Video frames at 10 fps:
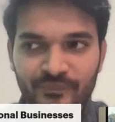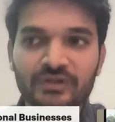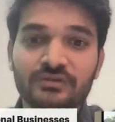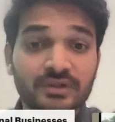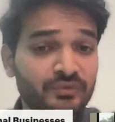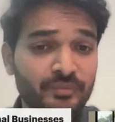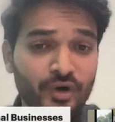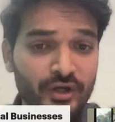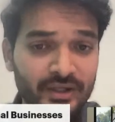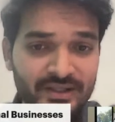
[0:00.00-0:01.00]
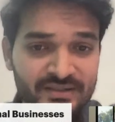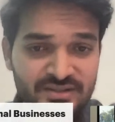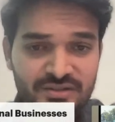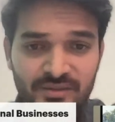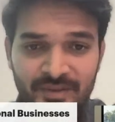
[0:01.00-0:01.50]
The third would be
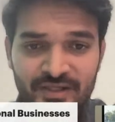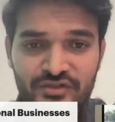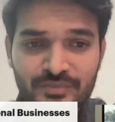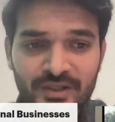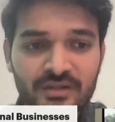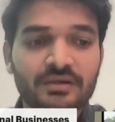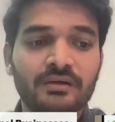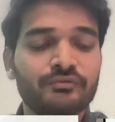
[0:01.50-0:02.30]
organizational management.